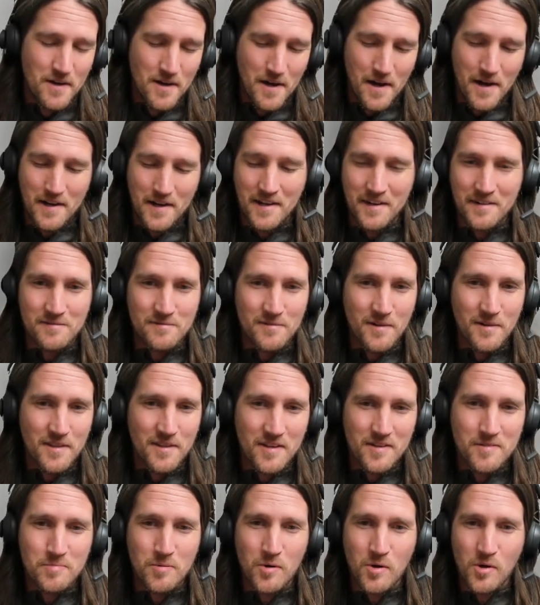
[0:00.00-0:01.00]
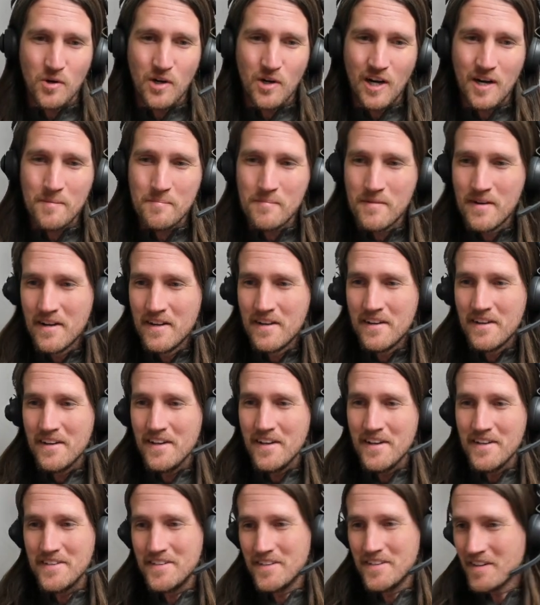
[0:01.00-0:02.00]
I can run this program.
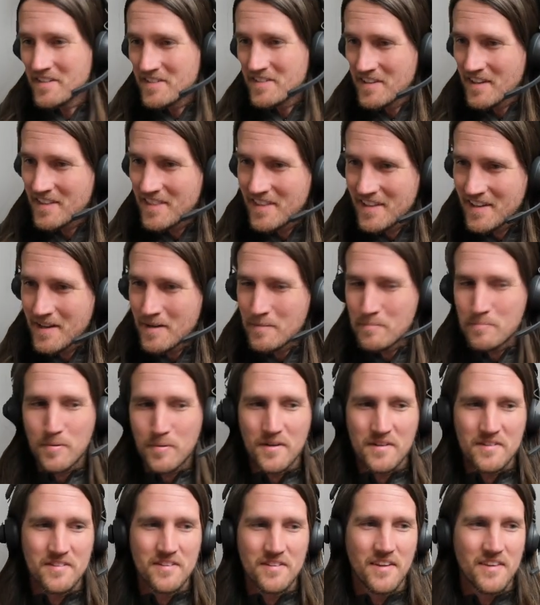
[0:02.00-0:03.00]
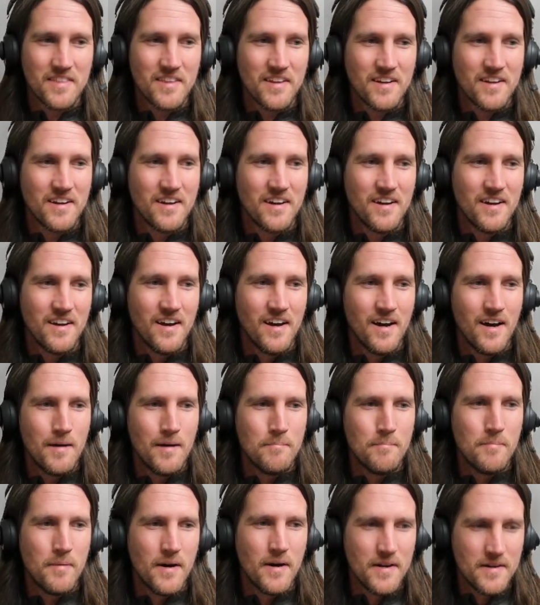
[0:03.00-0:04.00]
It does nothing, it prints nothing,
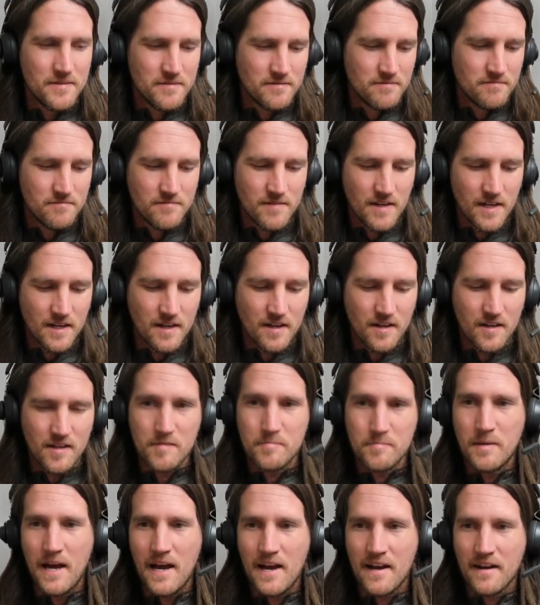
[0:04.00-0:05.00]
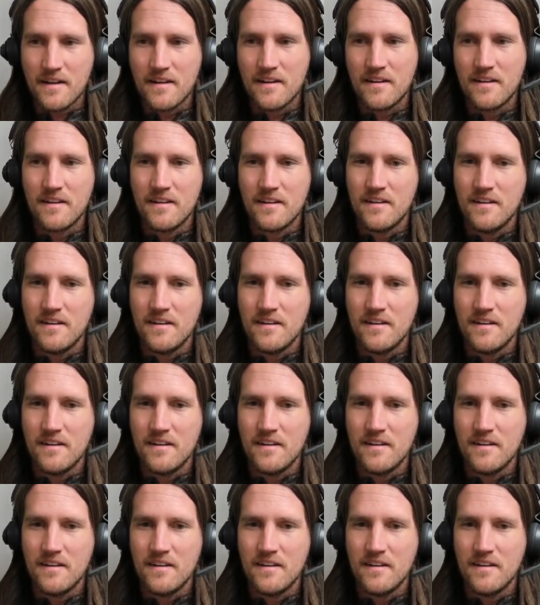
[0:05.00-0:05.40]
but it comes back,